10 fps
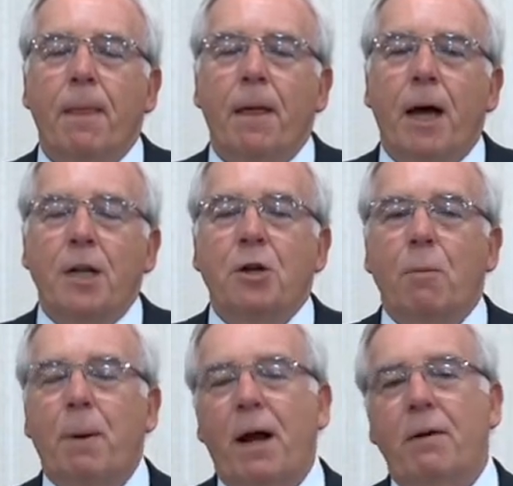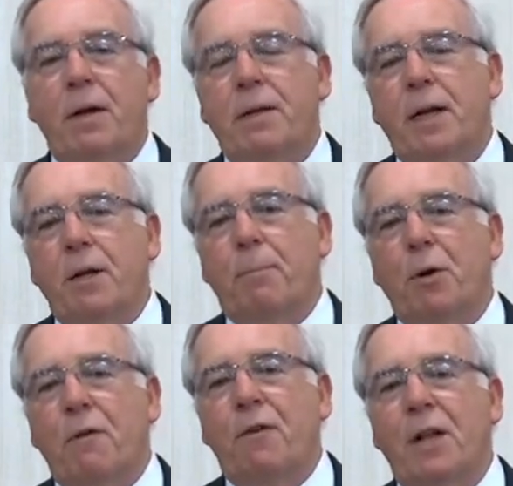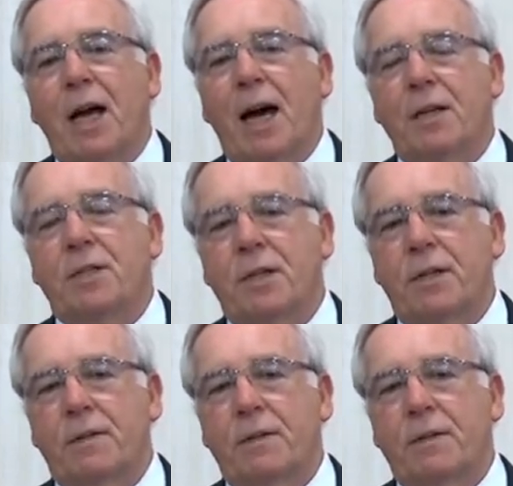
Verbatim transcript: and you're buried in a beautiful casket.